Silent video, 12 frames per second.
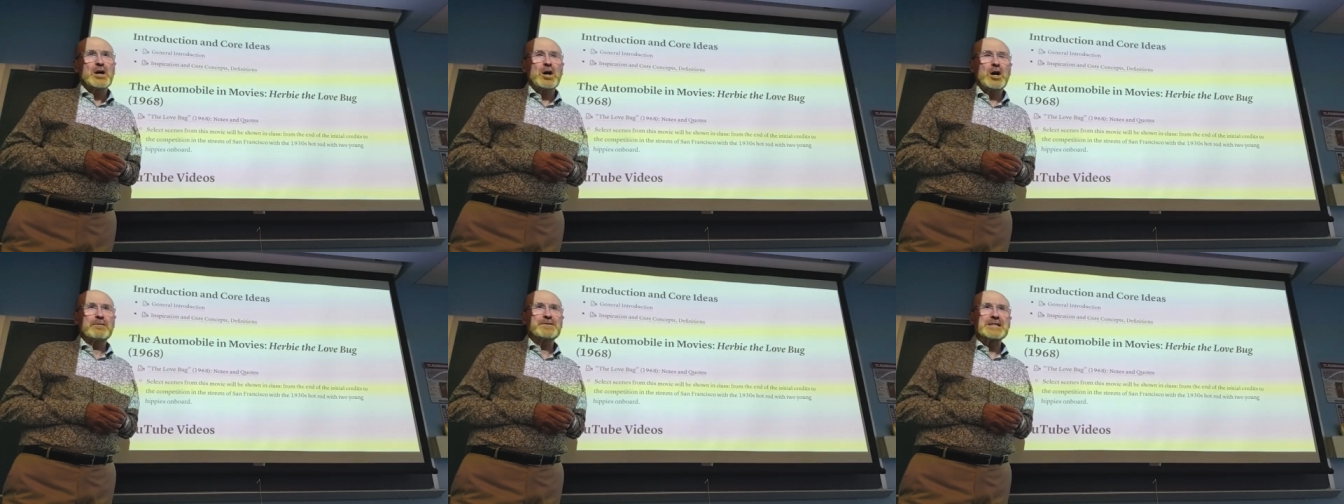
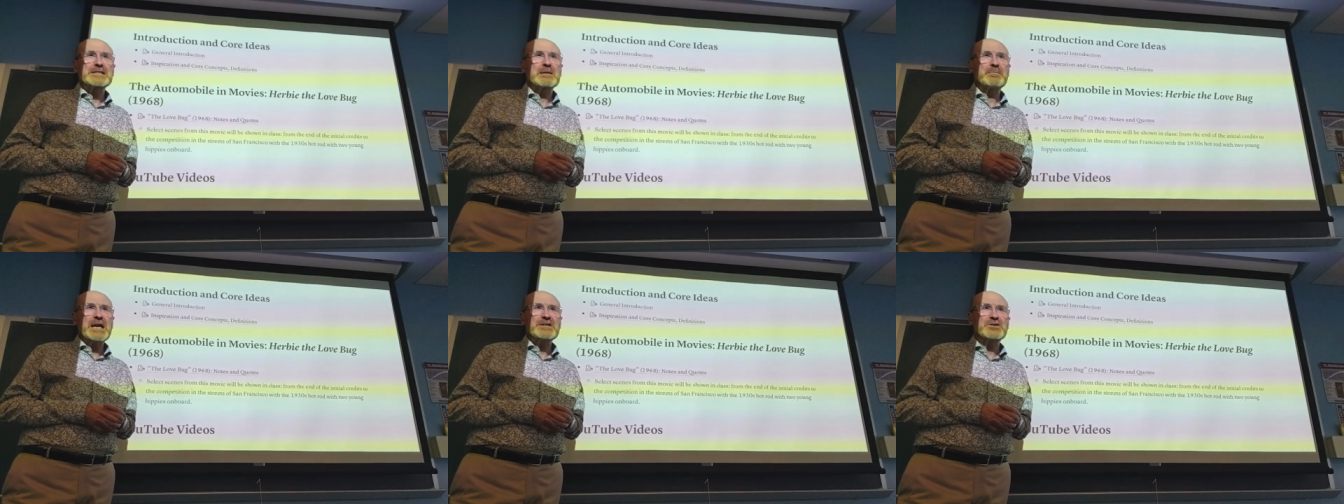of the
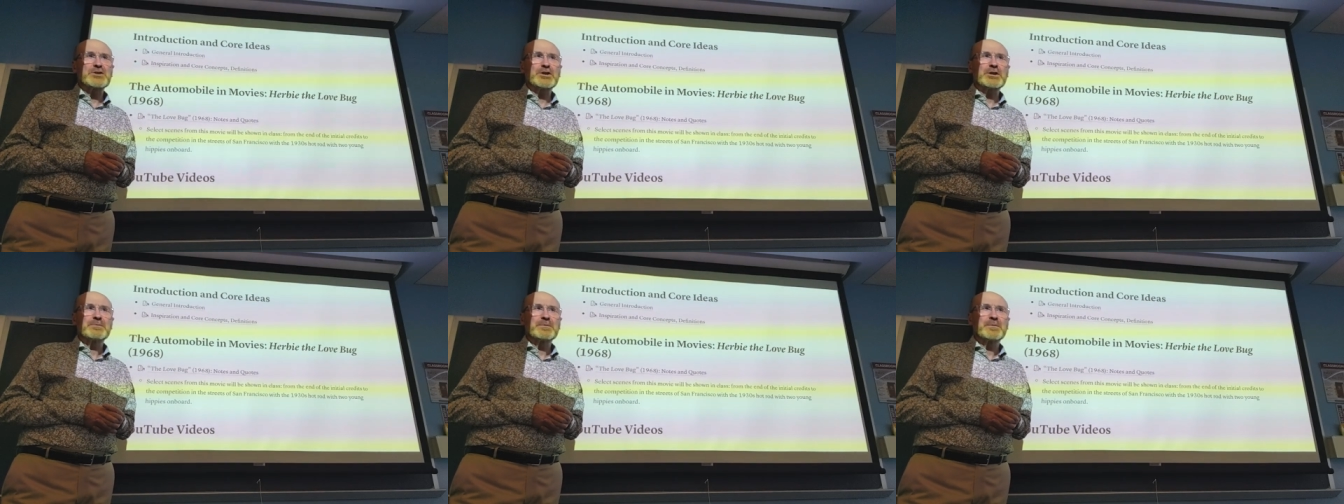
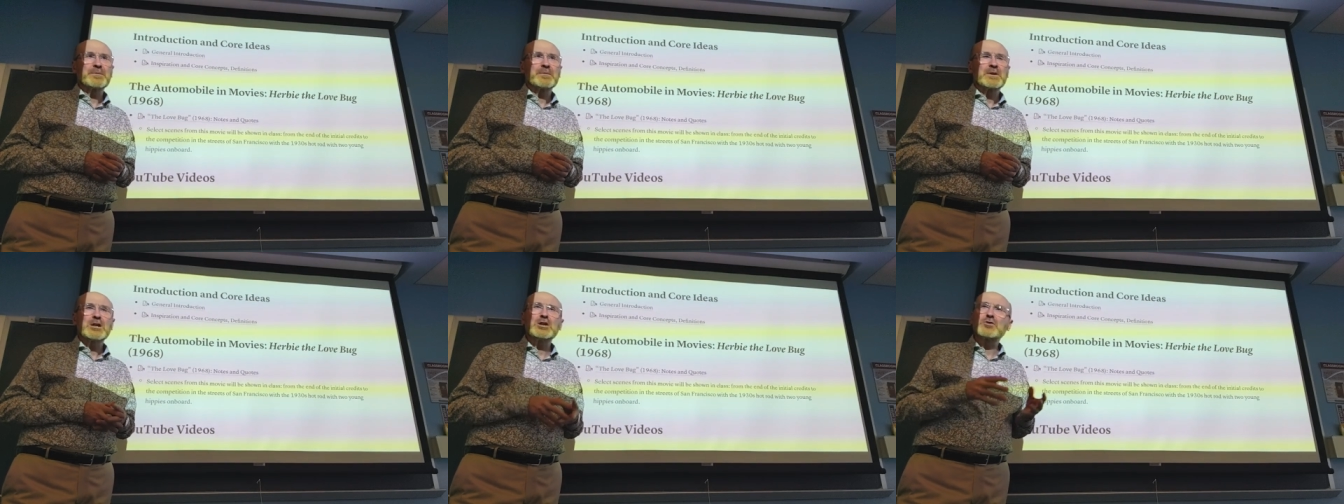semester
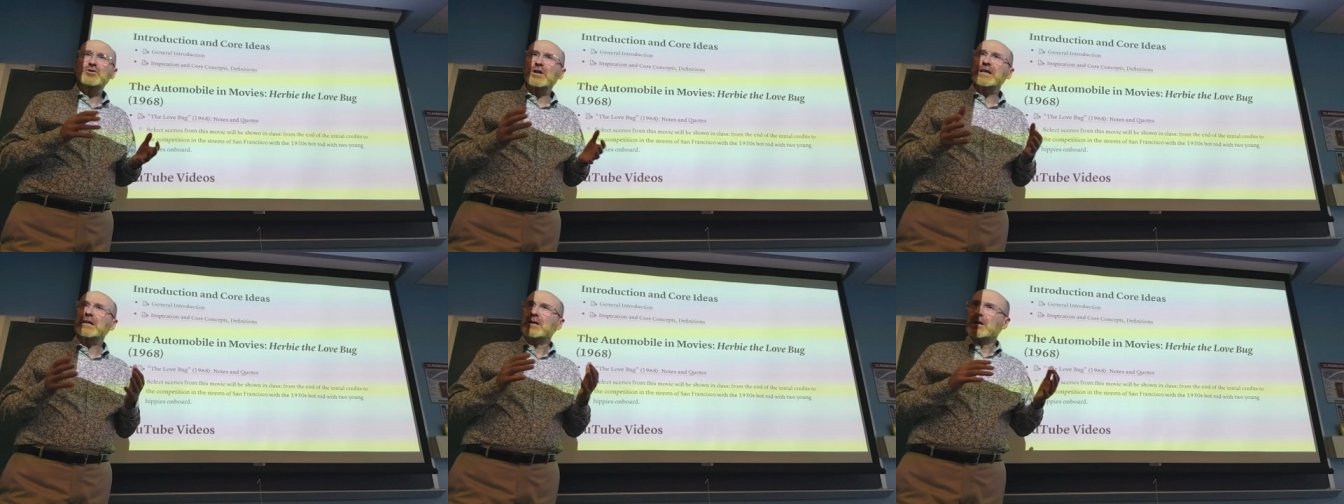
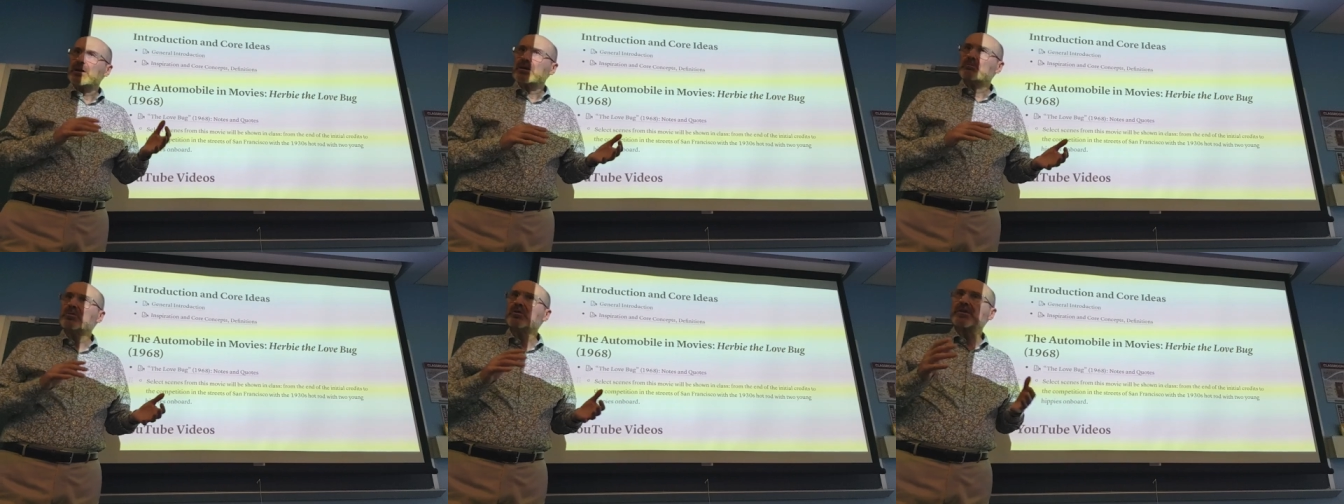usually
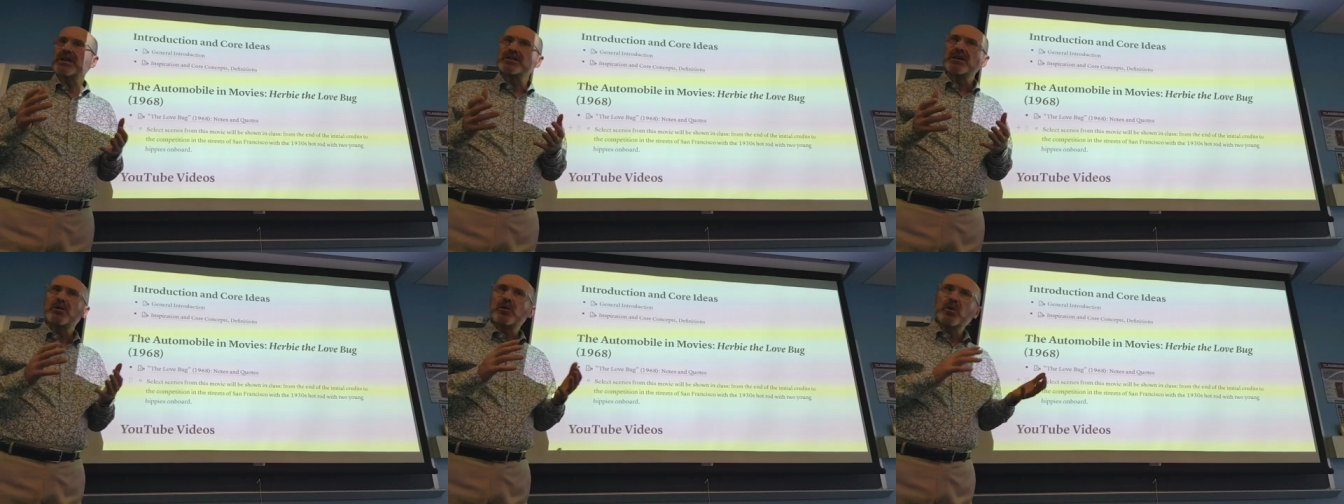
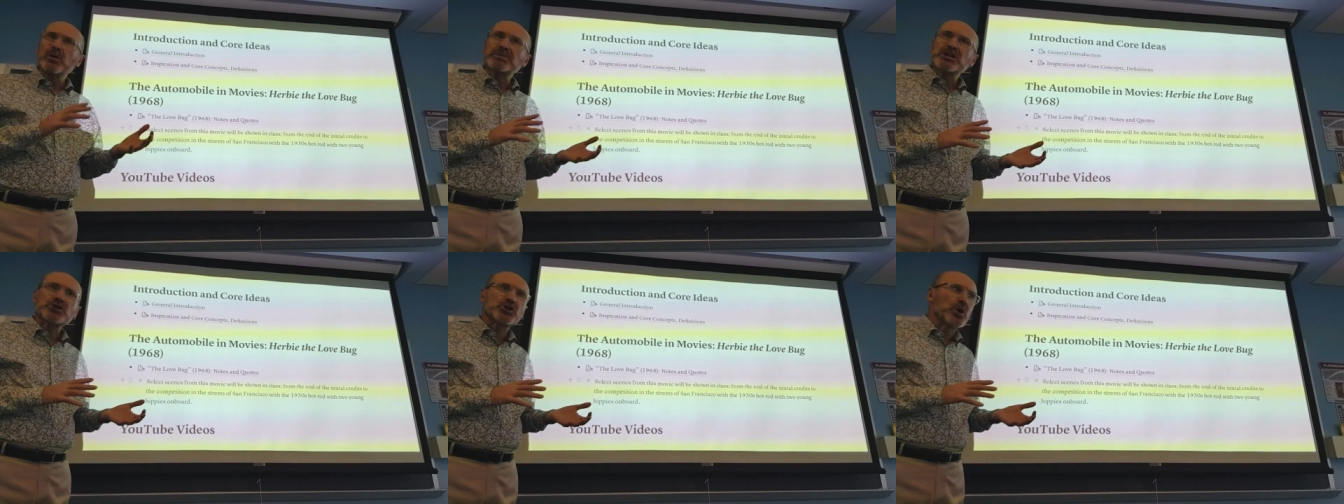movies will
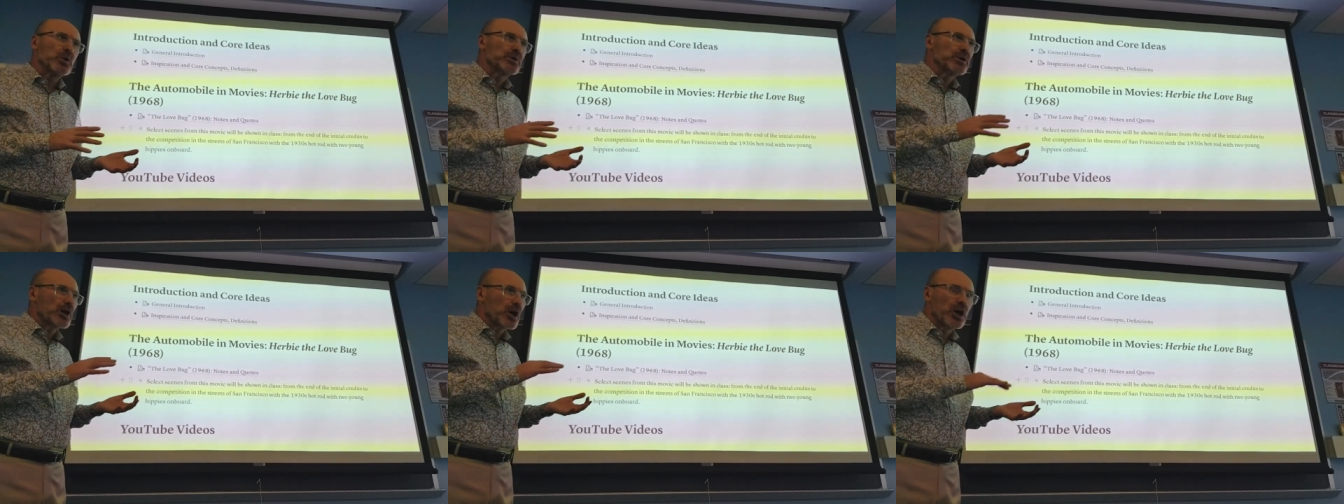be
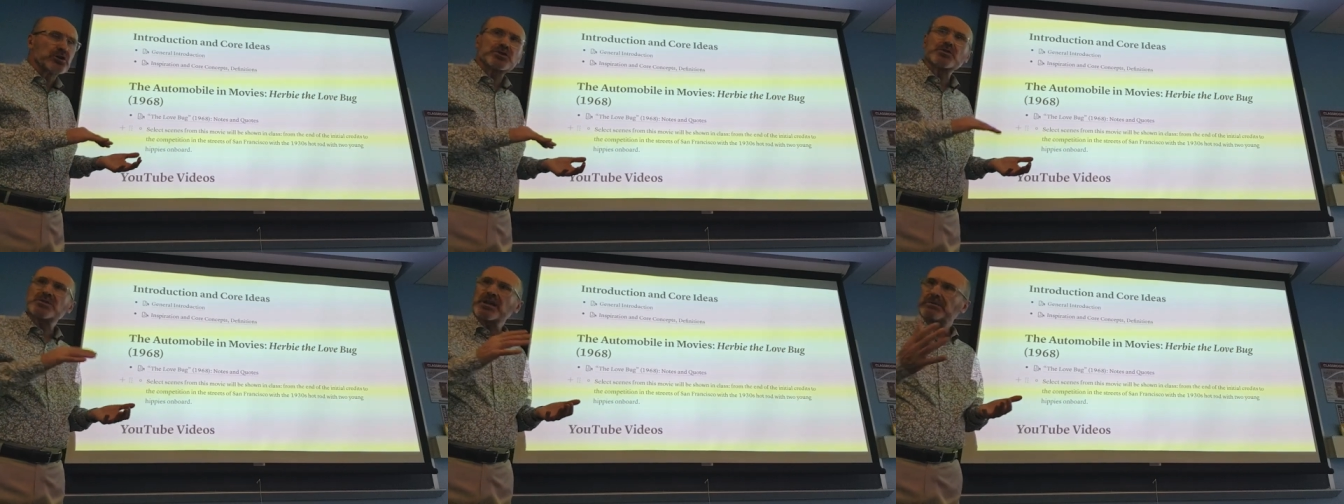shown on
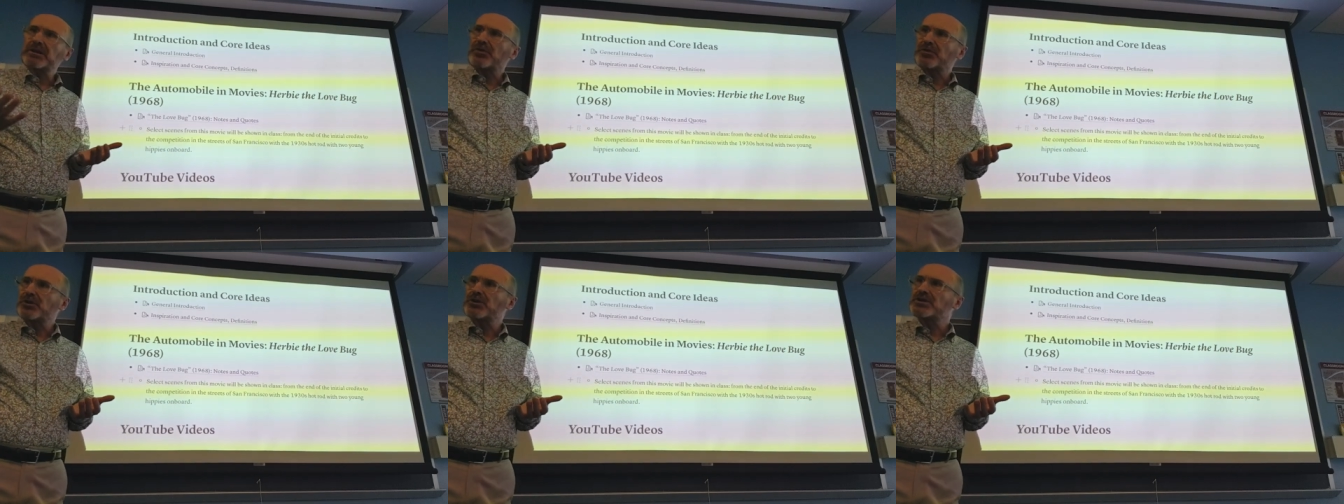two
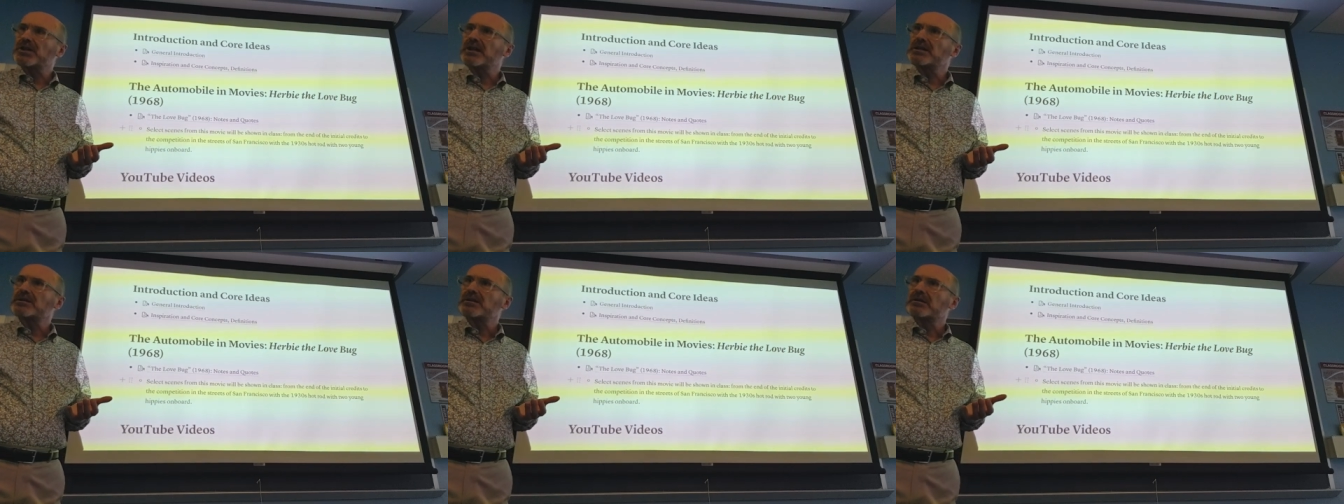separate
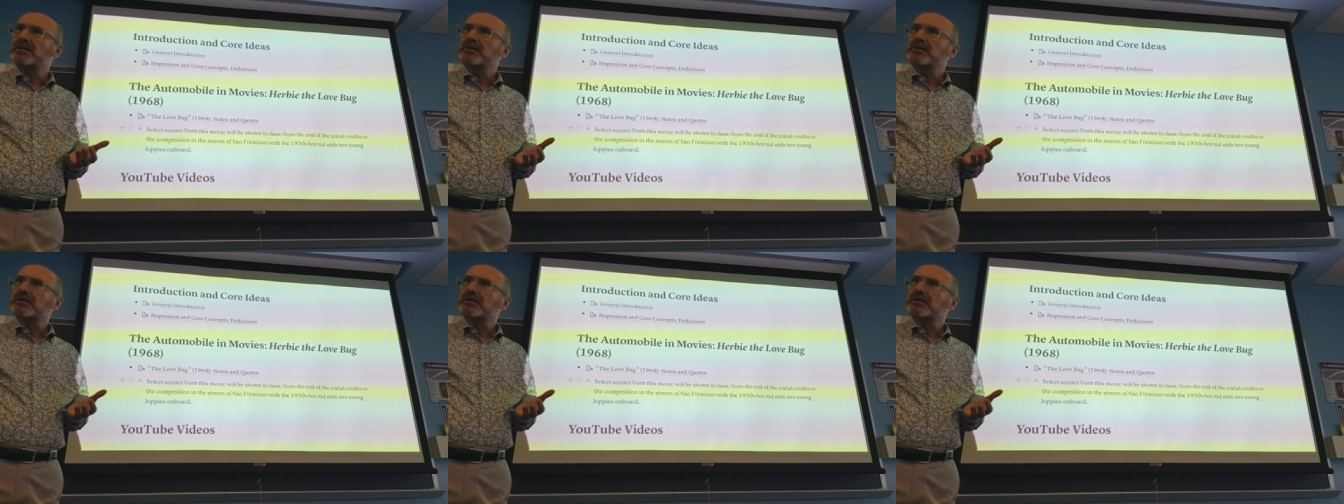Thursdays.